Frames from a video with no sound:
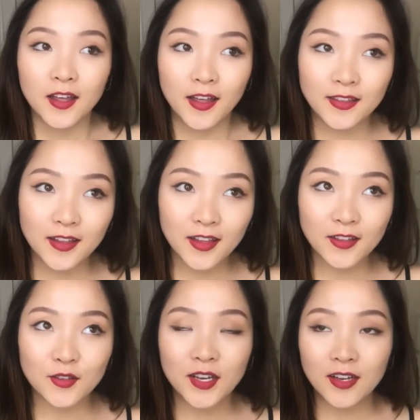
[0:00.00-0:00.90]
And
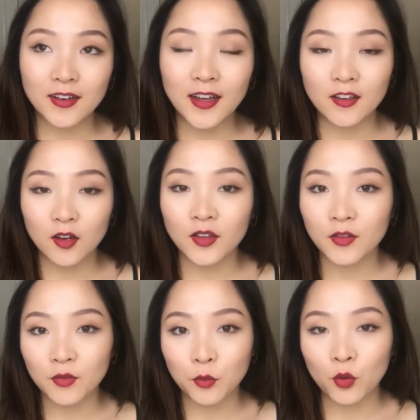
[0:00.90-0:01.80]
then you kind of like go
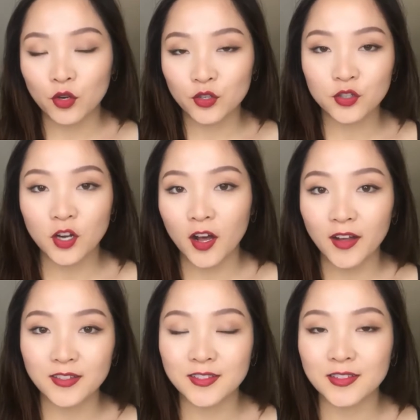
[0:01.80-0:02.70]
give it more
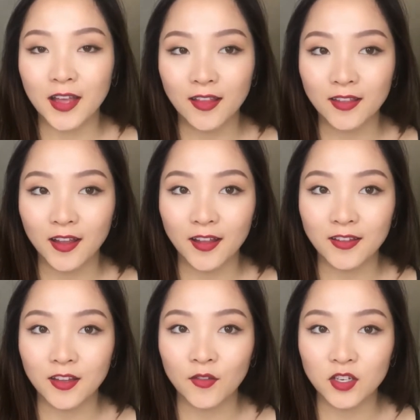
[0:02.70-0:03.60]
shots, and
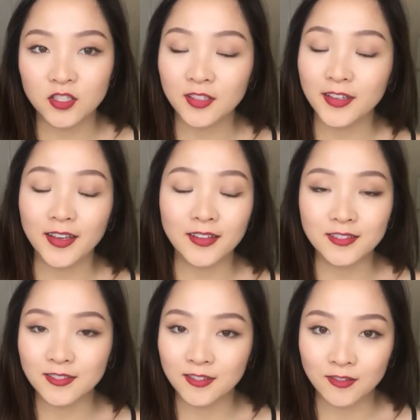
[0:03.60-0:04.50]
then eventually it
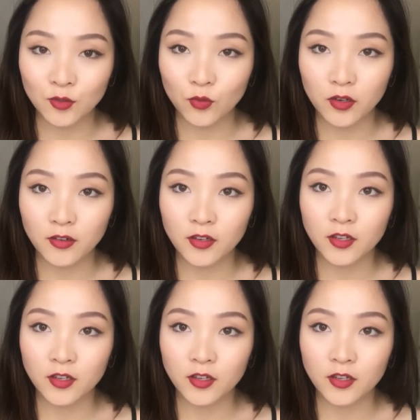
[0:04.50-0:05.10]
just doesn't work.